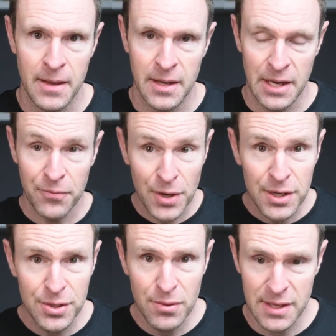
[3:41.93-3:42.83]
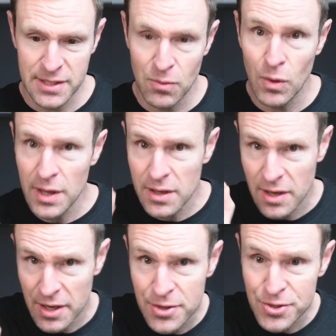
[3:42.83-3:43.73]
And if we're going to do this, I want you
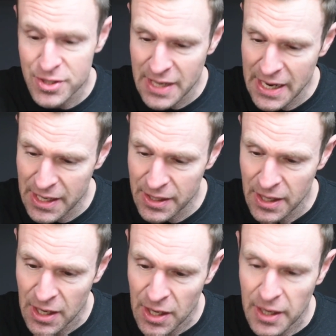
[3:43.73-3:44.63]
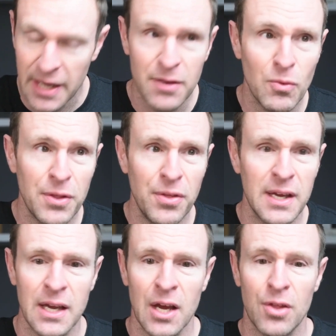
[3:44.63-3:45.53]
to understand kind of one thing.